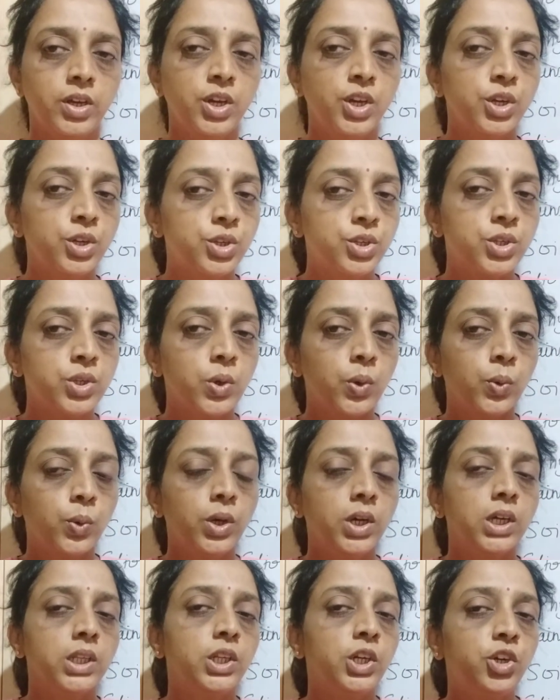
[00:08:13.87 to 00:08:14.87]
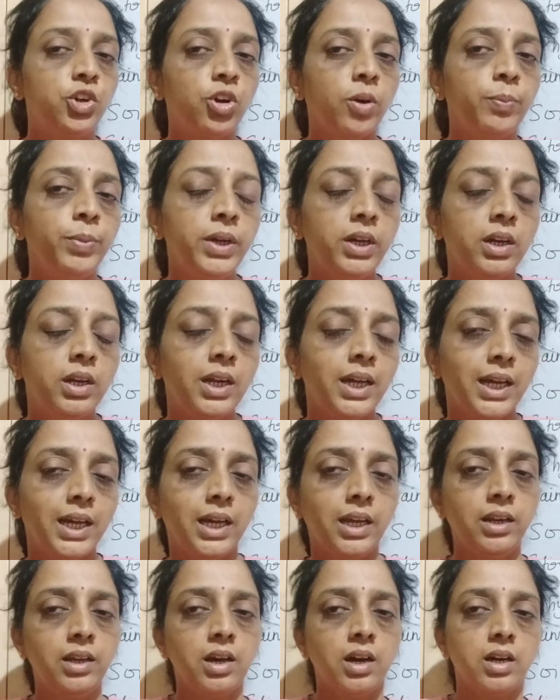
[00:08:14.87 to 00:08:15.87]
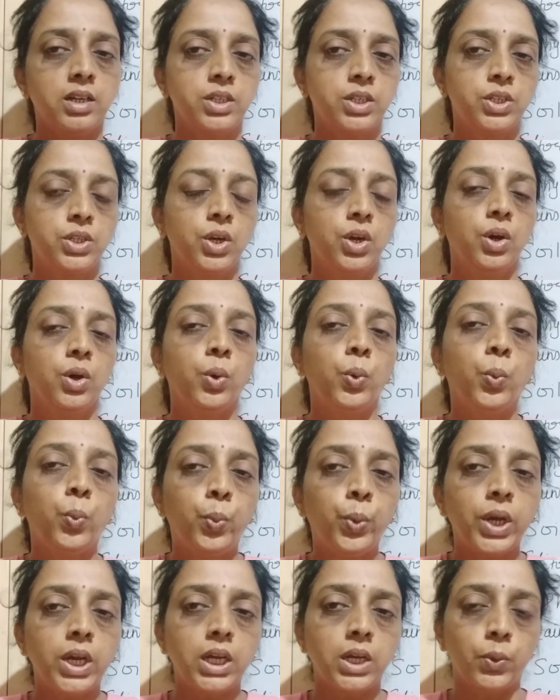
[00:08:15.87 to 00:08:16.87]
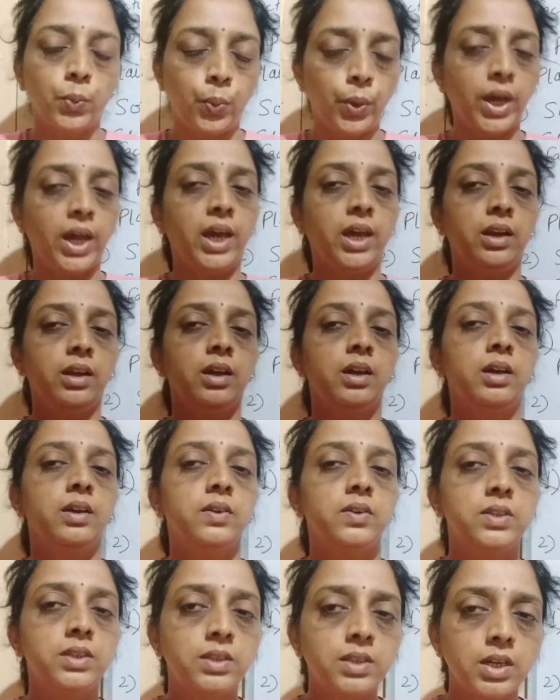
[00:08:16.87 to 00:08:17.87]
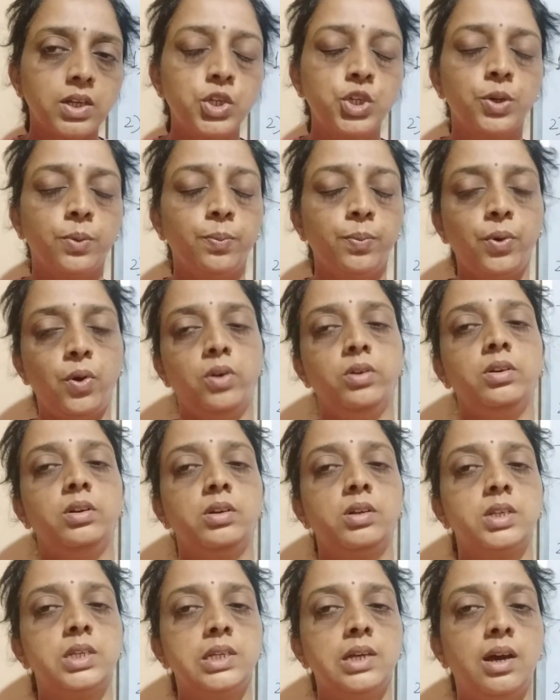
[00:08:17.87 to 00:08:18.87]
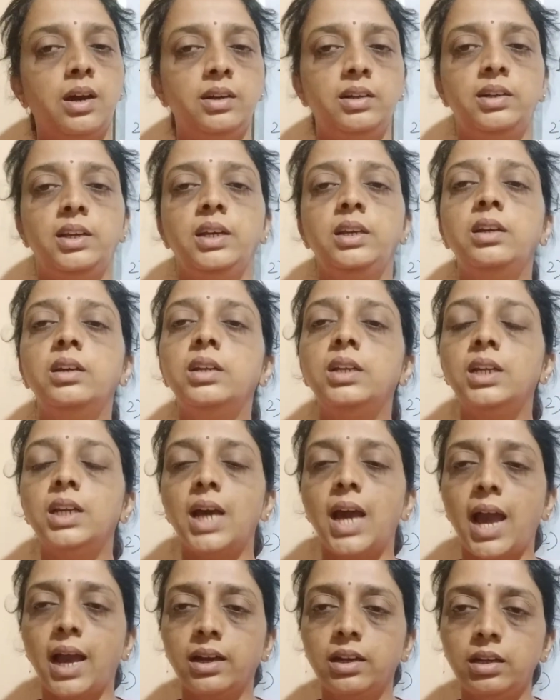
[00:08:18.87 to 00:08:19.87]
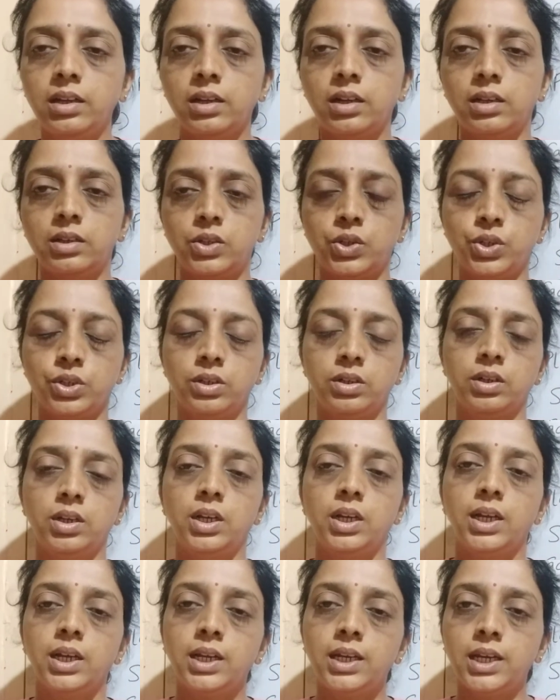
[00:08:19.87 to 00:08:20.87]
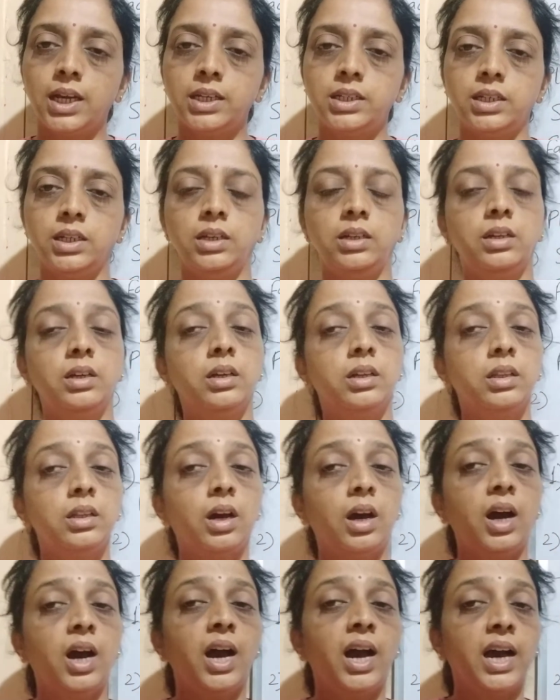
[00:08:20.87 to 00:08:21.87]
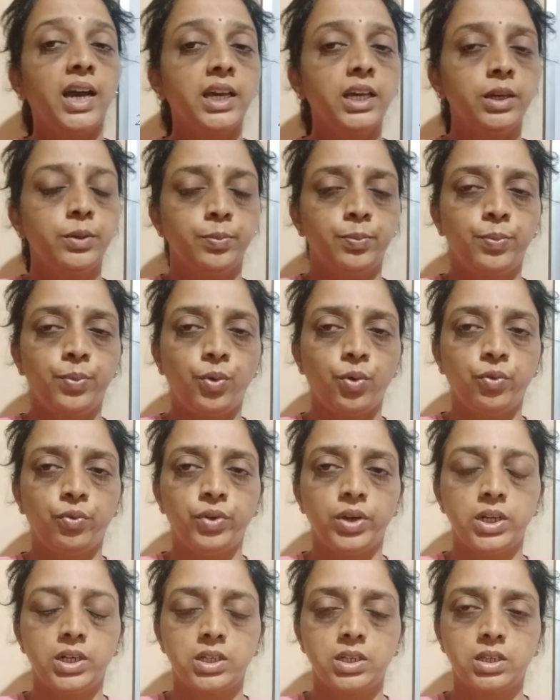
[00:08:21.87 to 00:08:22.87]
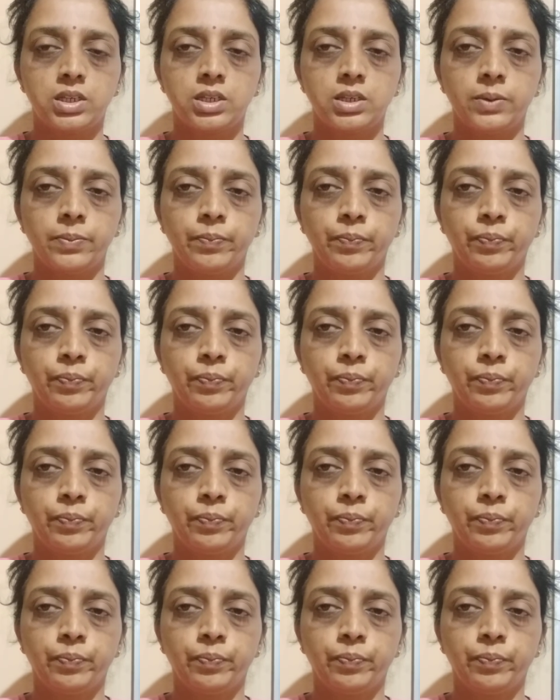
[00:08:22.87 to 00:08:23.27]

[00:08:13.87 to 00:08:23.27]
So the tropical areas where such products are taken in agriculture, getting the high profits.